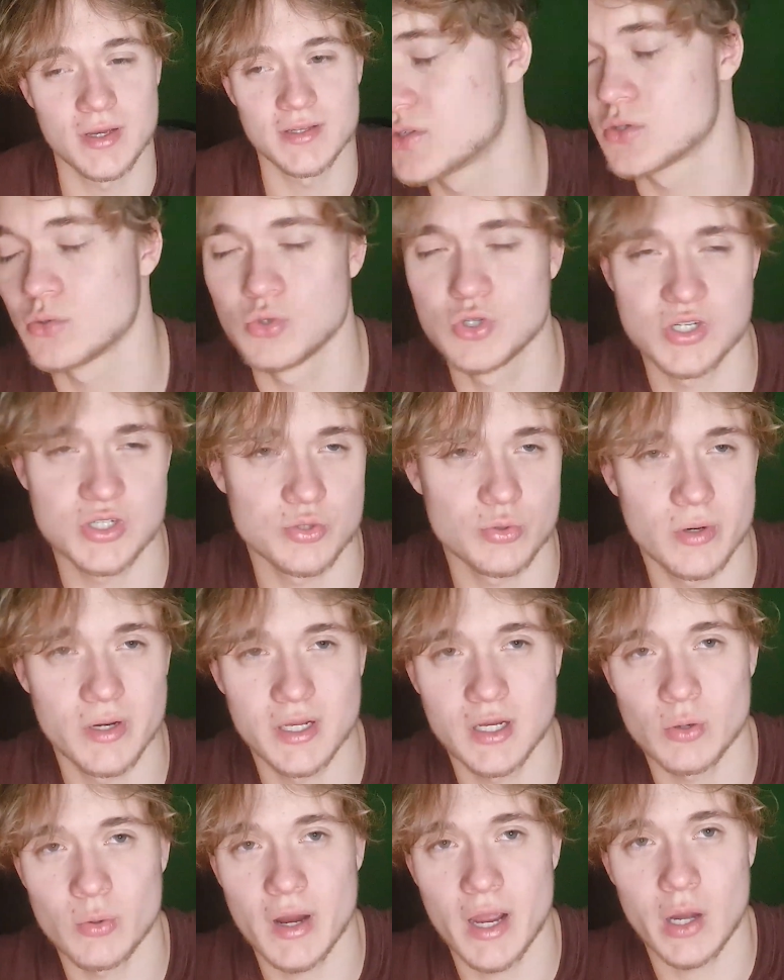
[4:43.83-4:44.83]
So you're just running
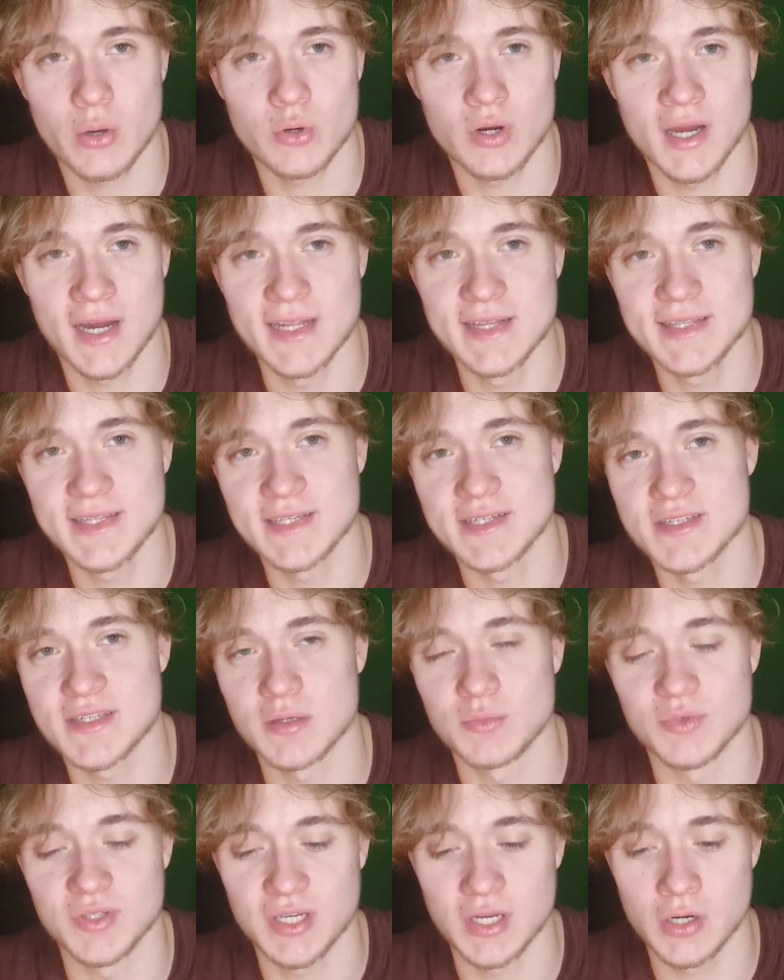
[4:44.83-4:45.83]
around hunting
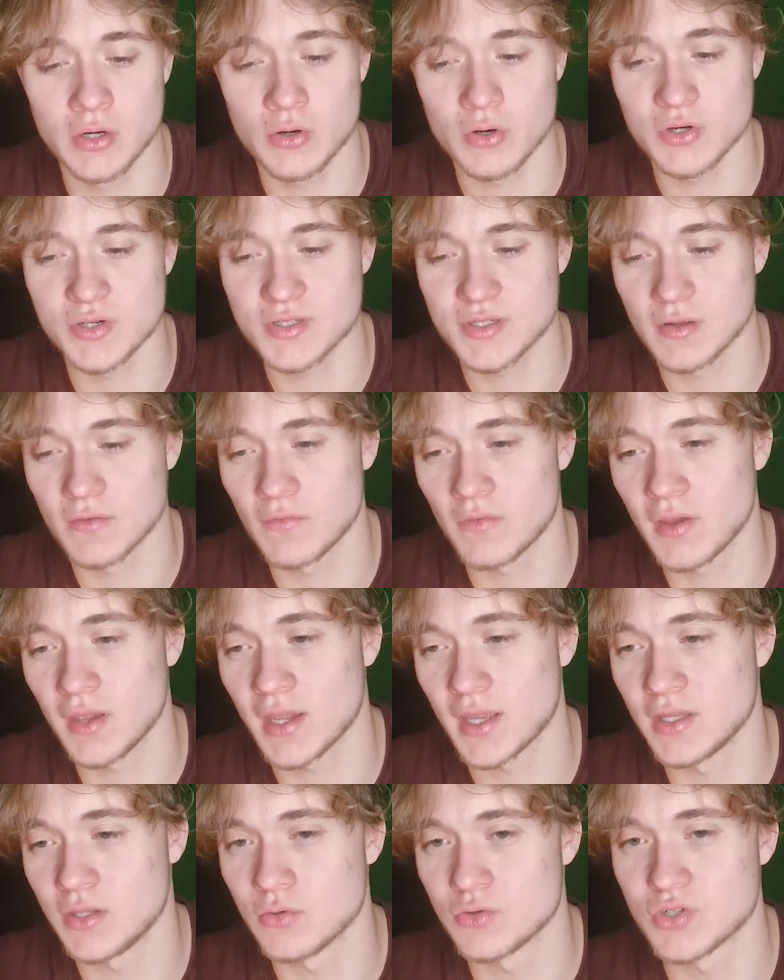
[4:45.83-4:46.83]
some deer or something
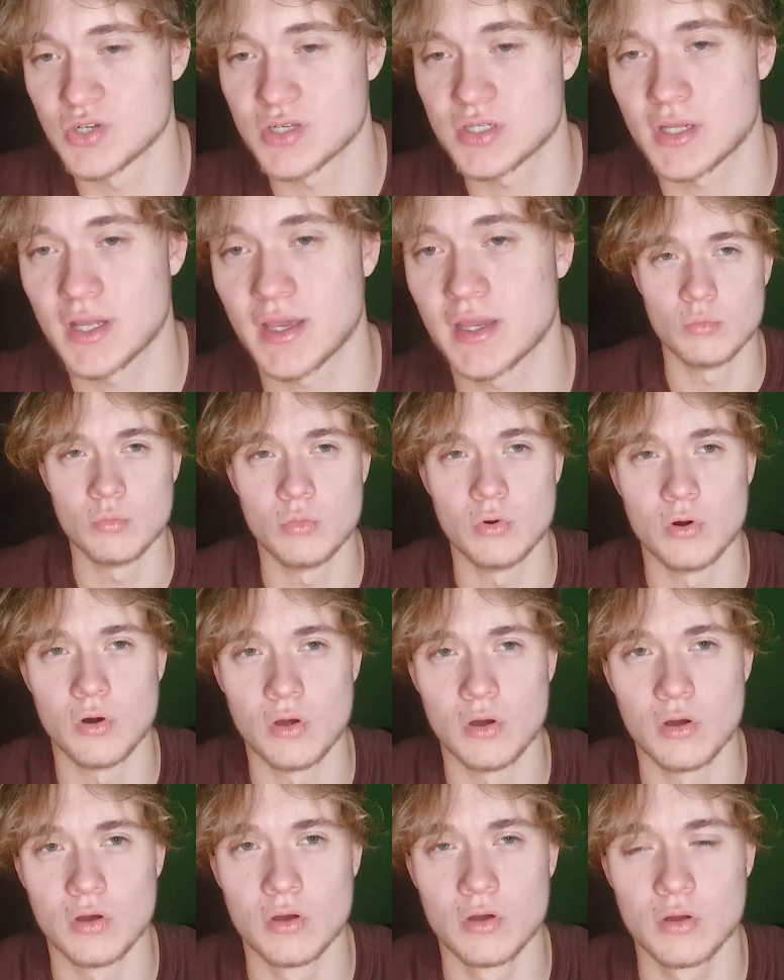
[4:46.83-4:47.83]
and you're just like, bruh,